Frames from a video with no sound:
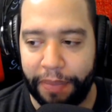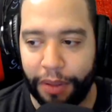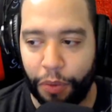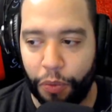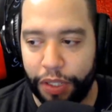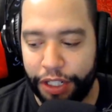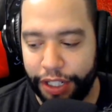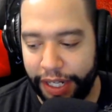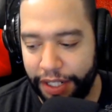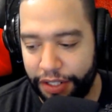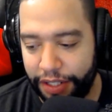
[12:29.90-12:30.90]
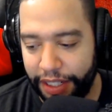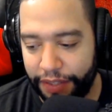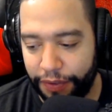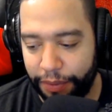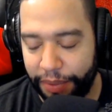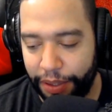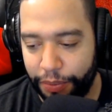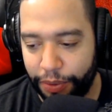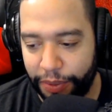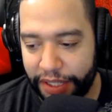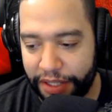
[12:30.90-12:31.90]
what changed things for me with
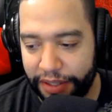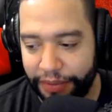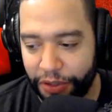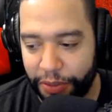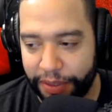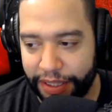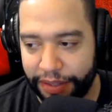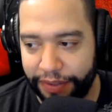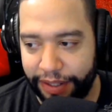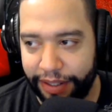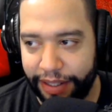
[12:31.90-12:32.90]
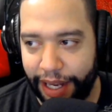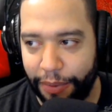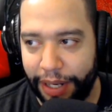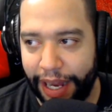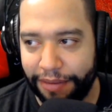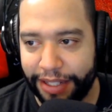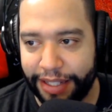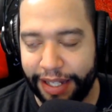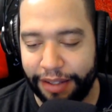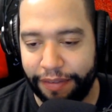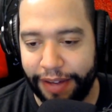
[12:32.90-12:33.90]
Resident Evil specifically, I would have to
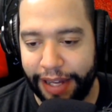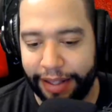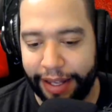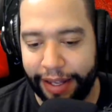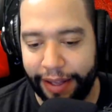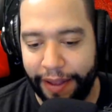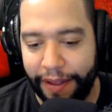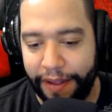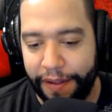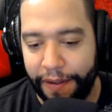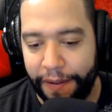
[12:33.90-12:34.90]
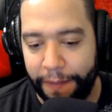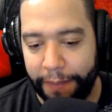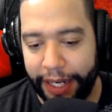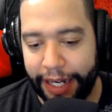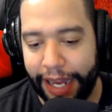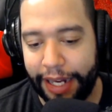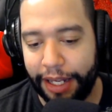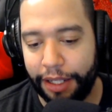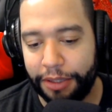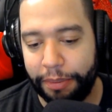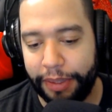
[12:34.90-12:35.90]
say the fact that it kind of
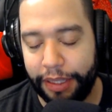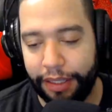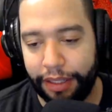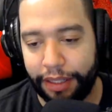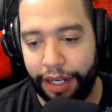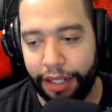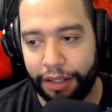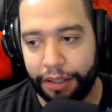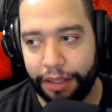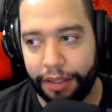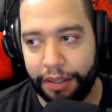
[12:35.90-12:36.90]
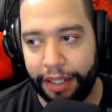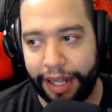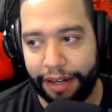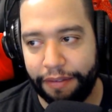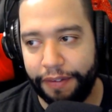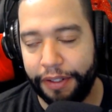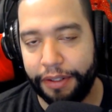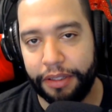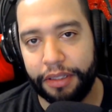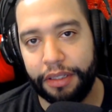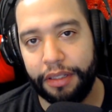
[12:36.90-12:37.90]
helped me conquer a lot of
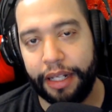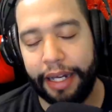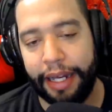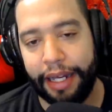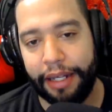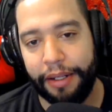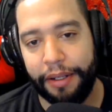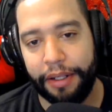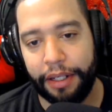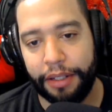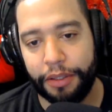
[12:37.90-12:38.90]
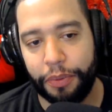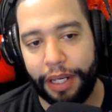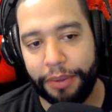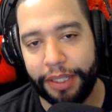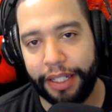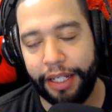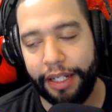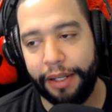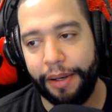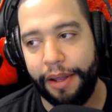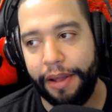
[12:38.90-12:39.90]
fears that I had. Because when I was a
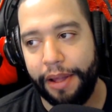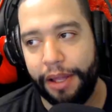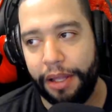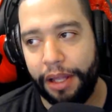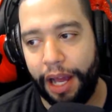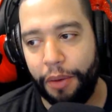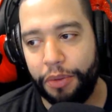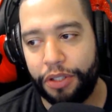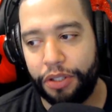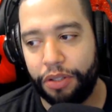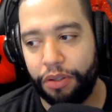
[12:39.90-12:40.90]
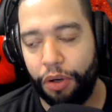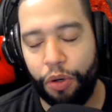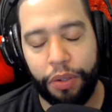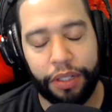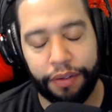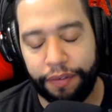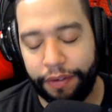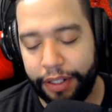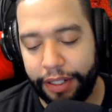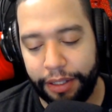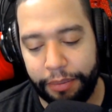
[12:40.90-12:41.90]
kid, I was always
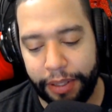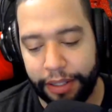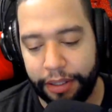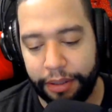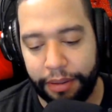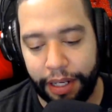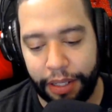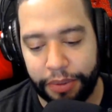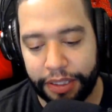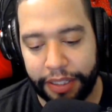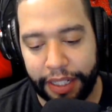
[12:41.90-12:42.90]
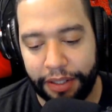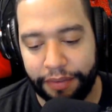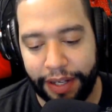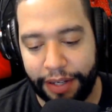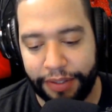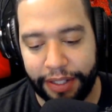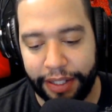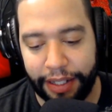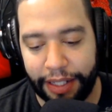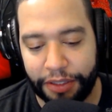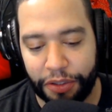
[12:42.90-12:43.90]
afraid, man. I was scared of
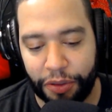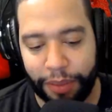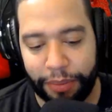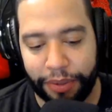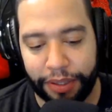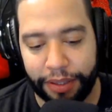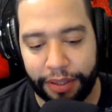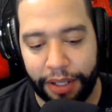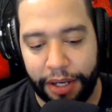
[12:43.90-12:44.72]
everything. I just remember,